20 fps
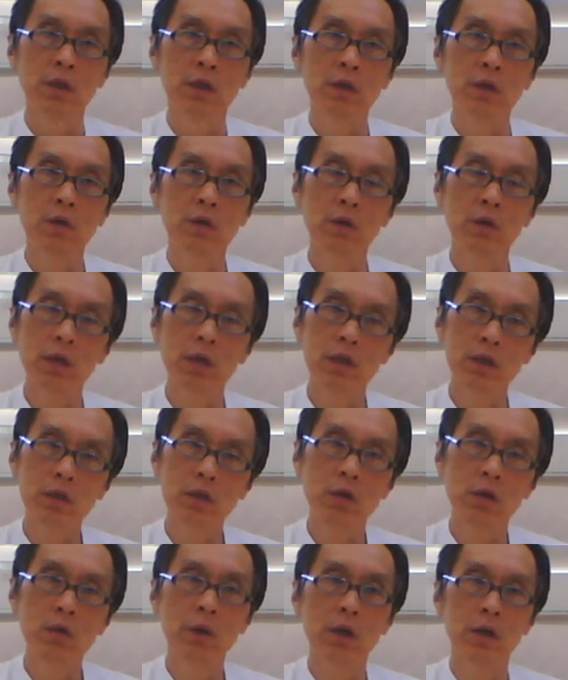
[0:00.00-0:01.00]
So I just
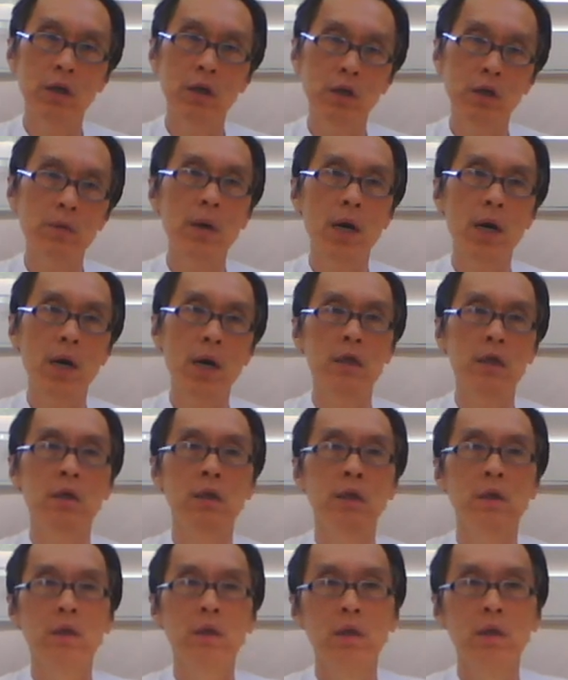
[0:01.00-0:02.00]
hope everybody,
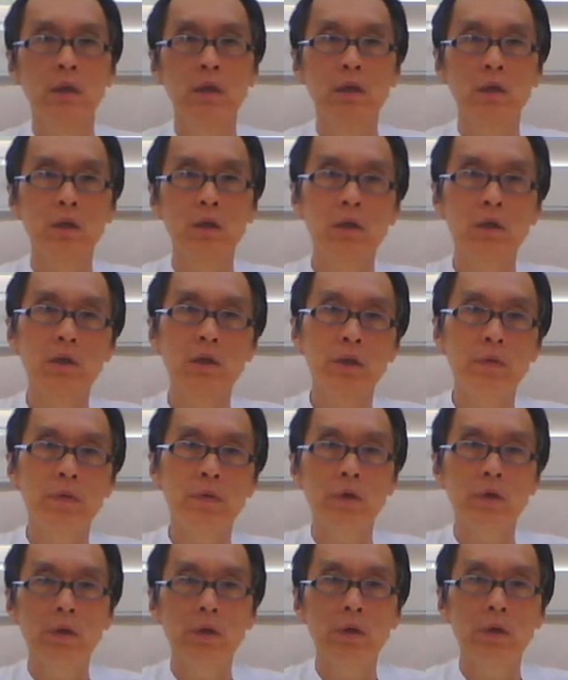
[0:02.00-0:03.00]
if
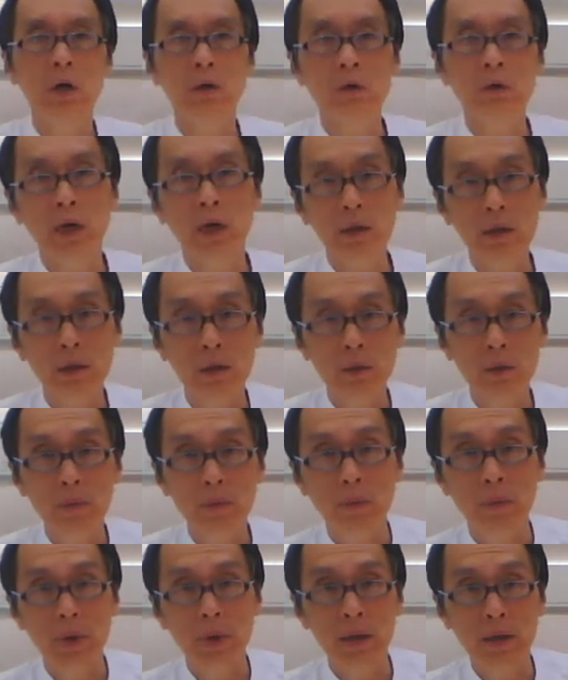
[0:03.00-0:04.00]
you know how to handle
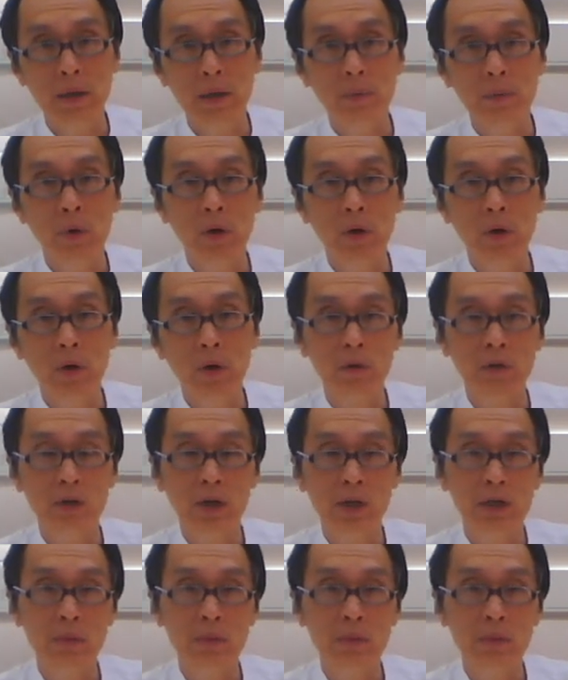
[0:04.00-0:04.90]
more stress,